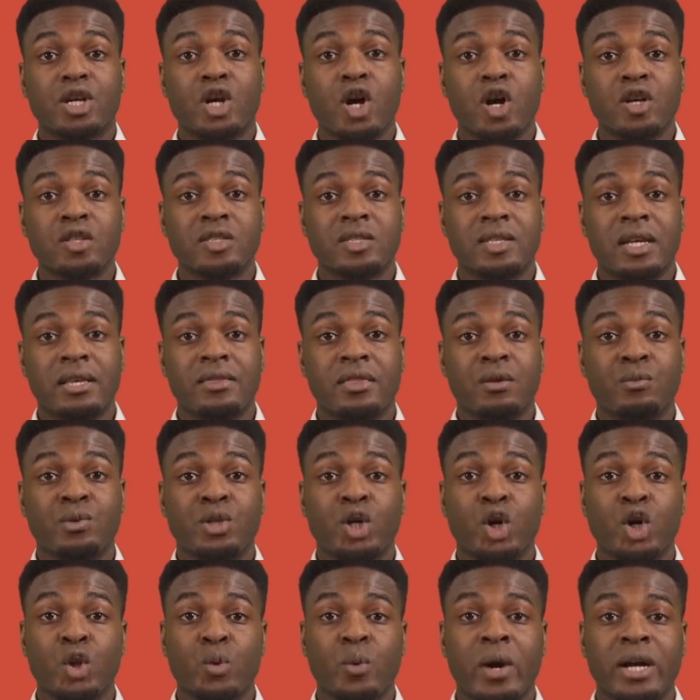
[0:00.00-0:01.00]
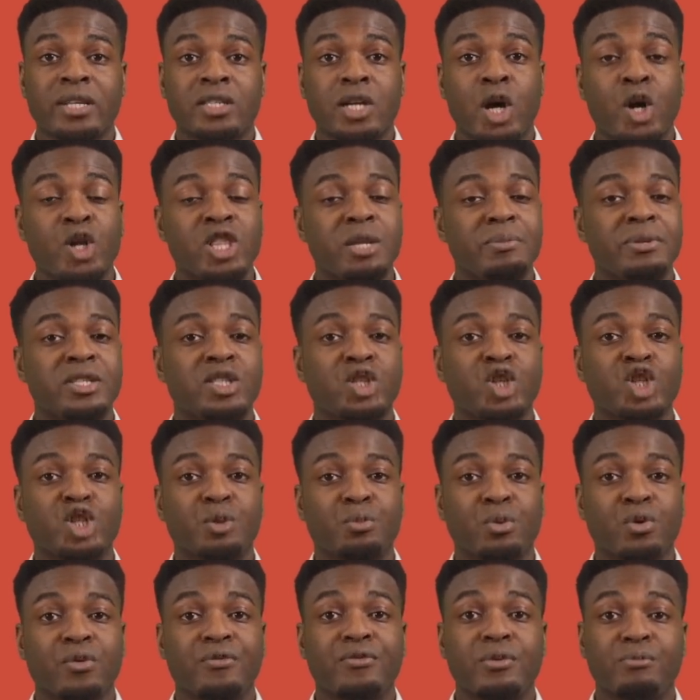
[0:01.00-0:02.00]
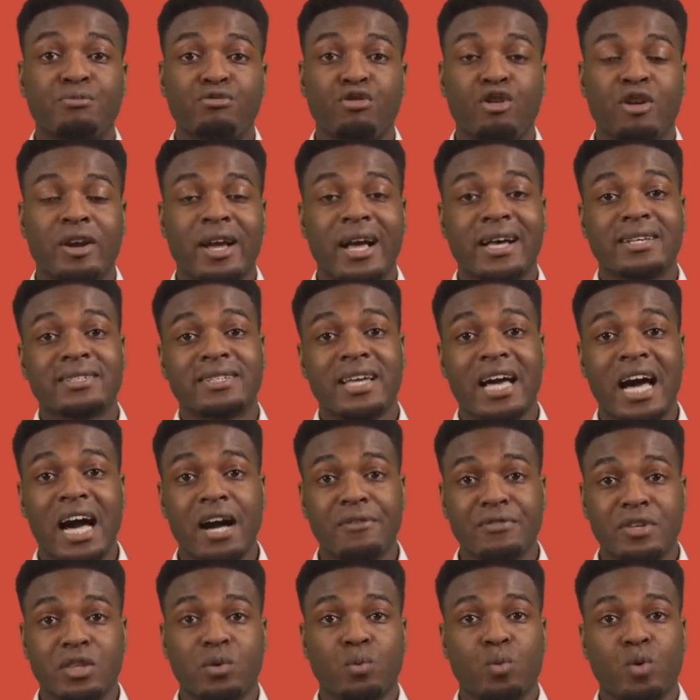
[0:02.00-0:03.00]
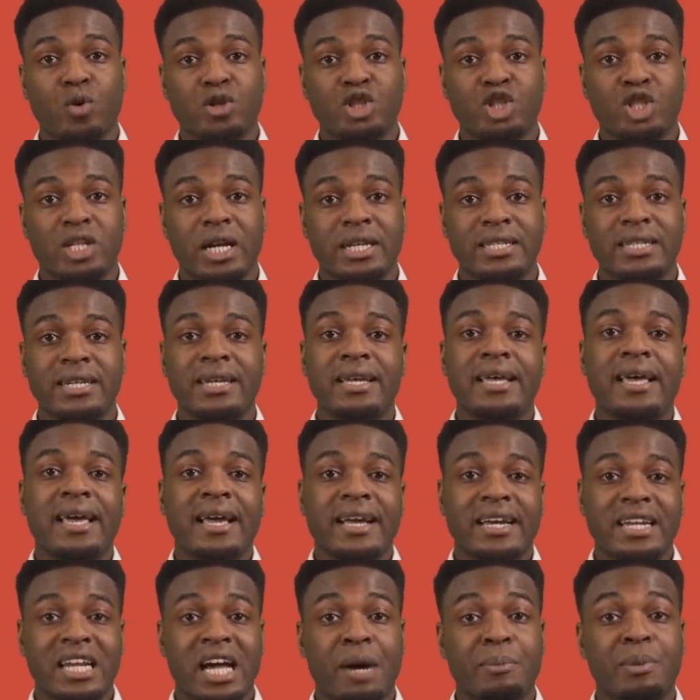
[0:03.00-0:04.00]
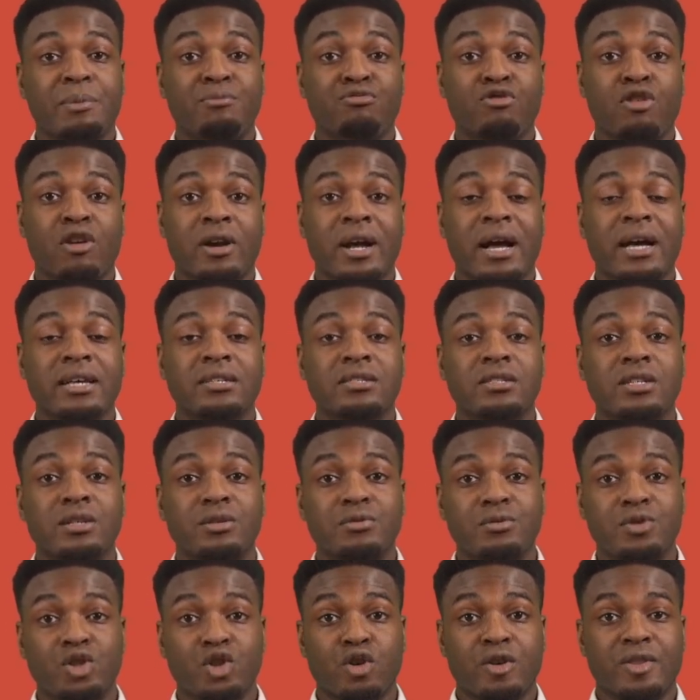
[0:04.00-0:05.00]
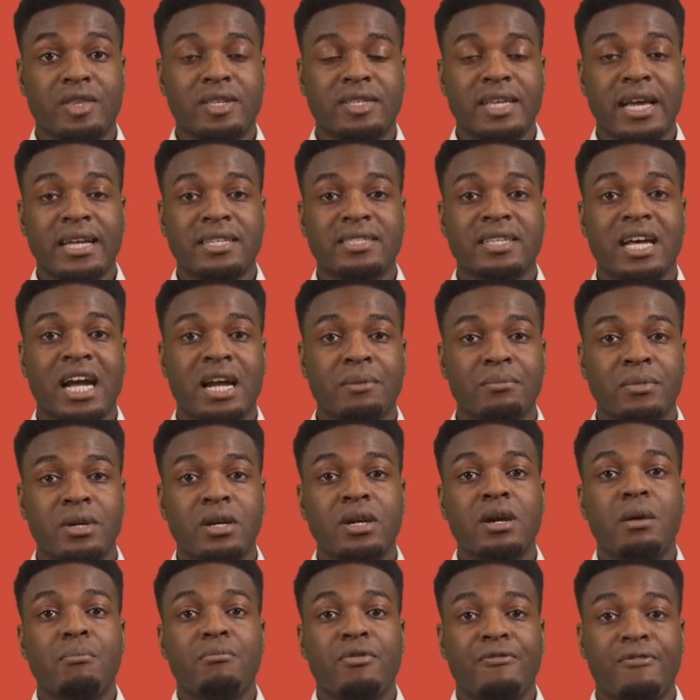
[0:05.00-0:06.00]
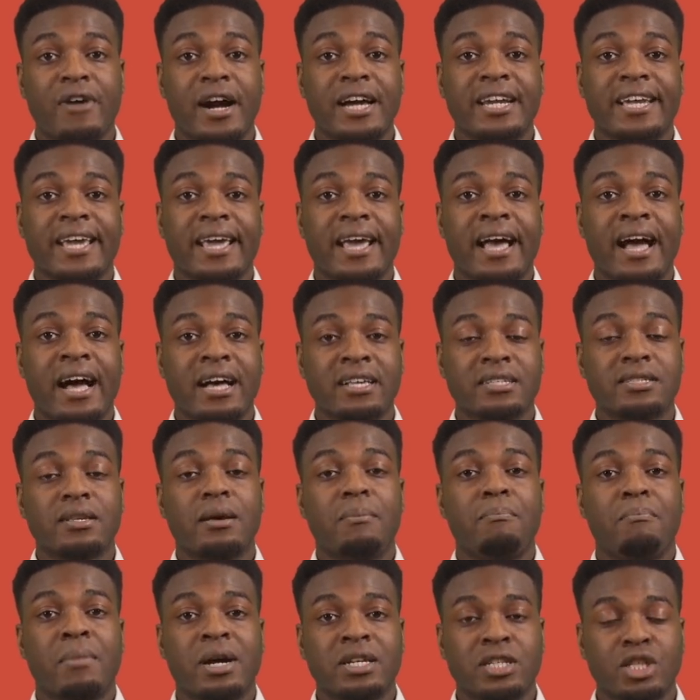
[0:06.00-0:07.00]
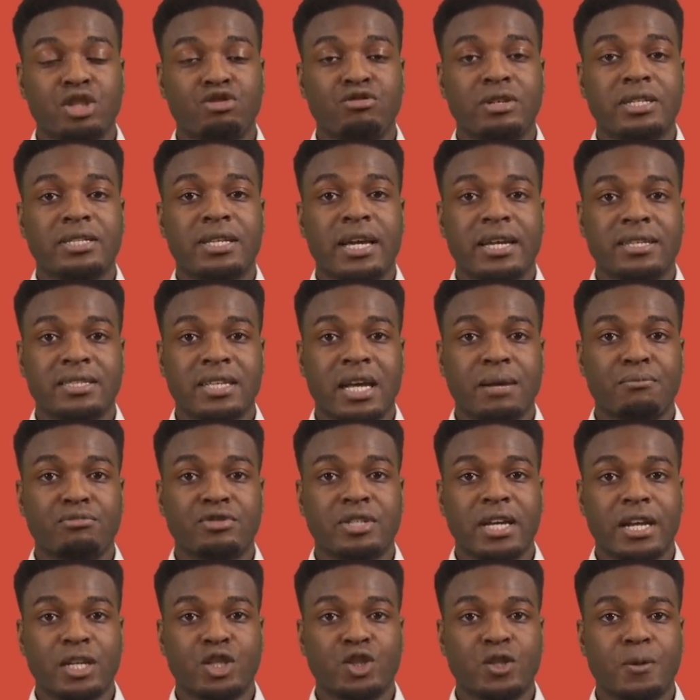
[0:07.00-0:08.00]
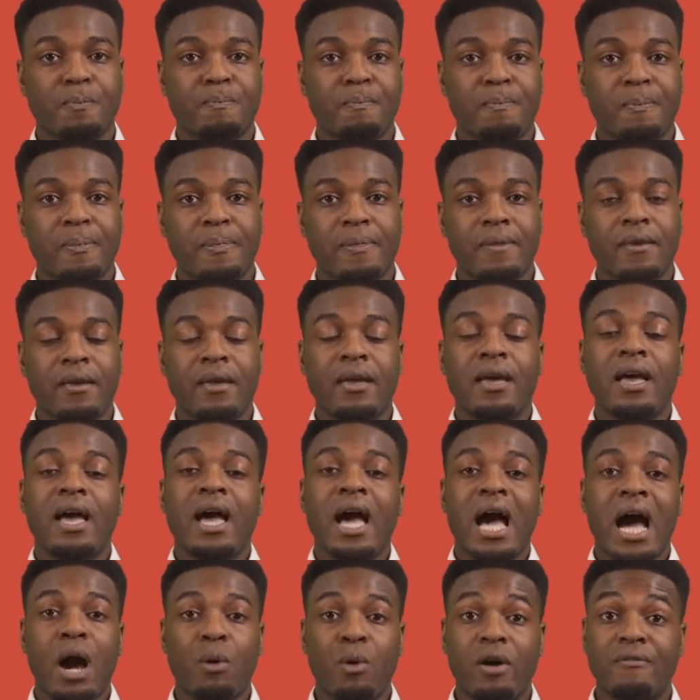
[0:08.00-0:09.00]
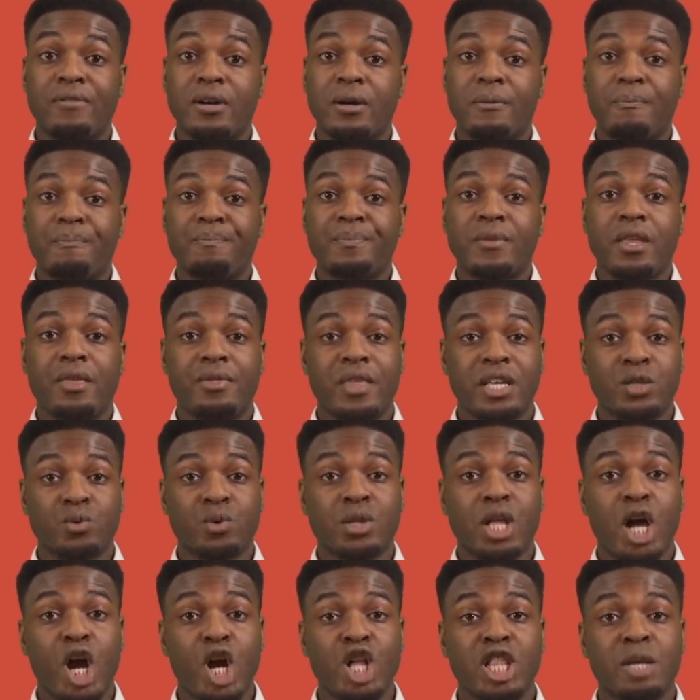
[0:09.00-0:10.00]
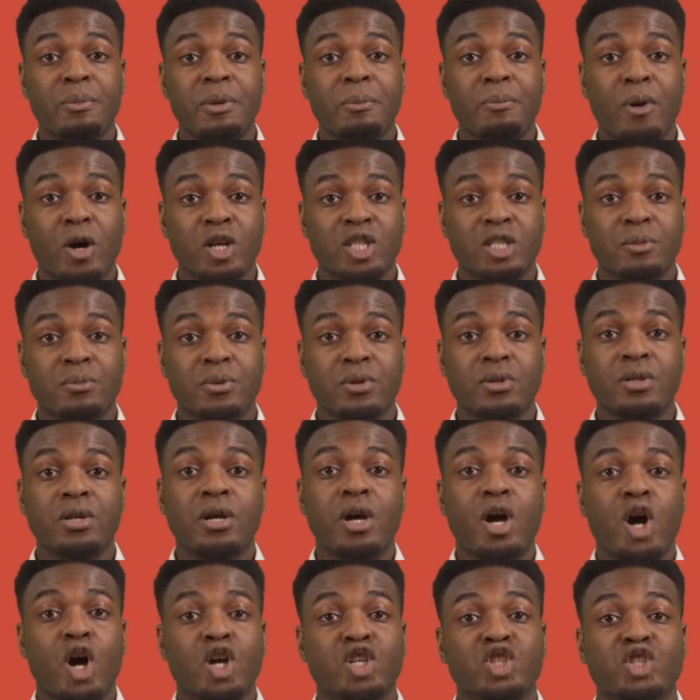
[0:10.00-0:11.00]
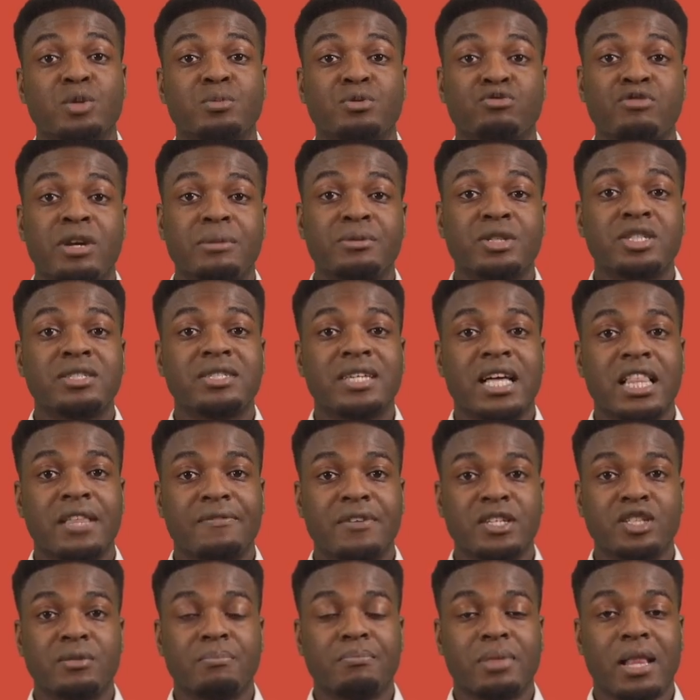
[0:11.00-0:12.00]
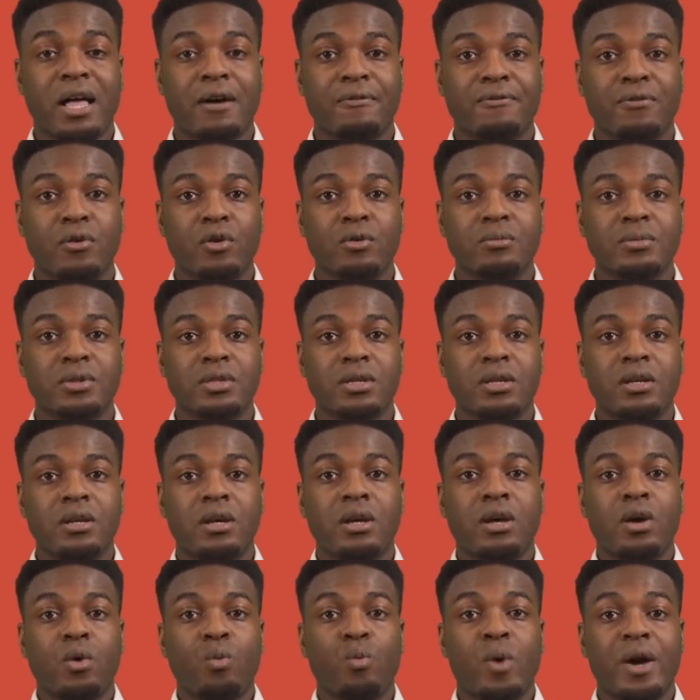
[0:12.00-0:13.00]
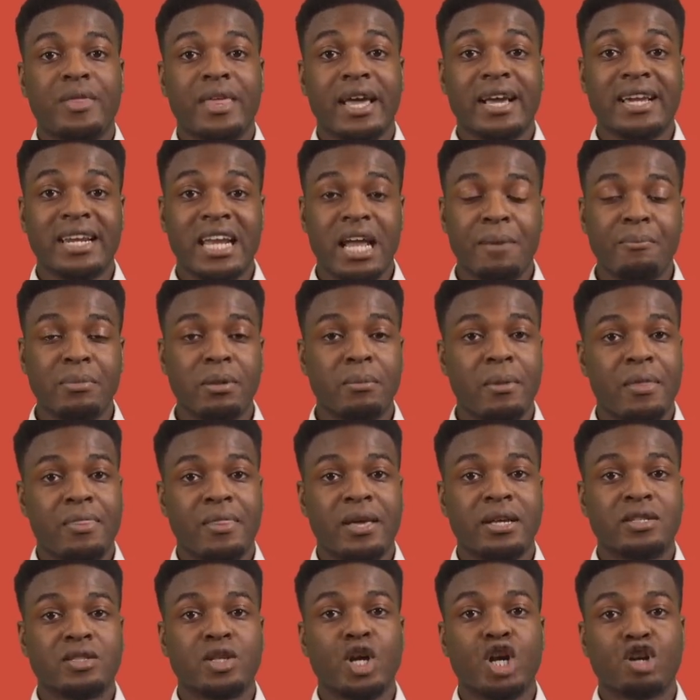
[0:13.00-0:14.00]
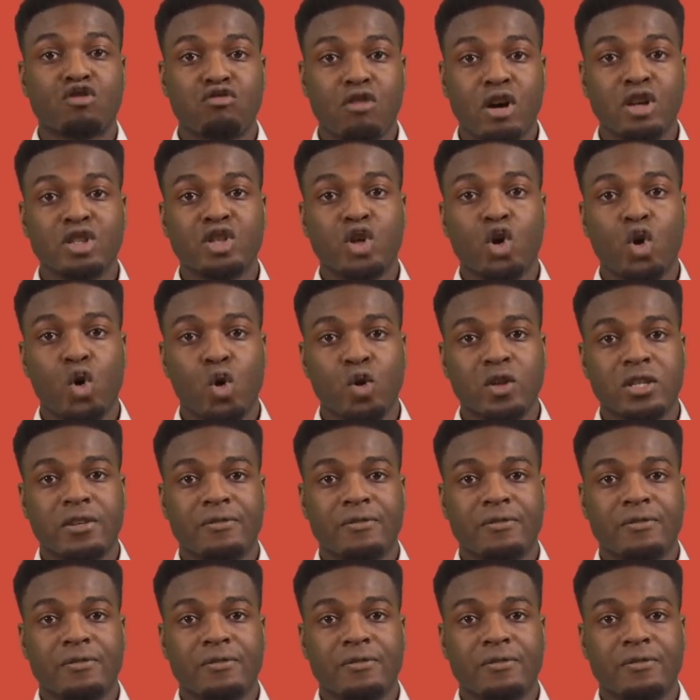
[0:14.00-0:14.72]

that content that would otherwise only be suitable for broadcast after the watershed can now be broadcast during the daytime, providing it has mandatory daytime protection. However, this will only be possible on subscription television platforms where they can implement this across all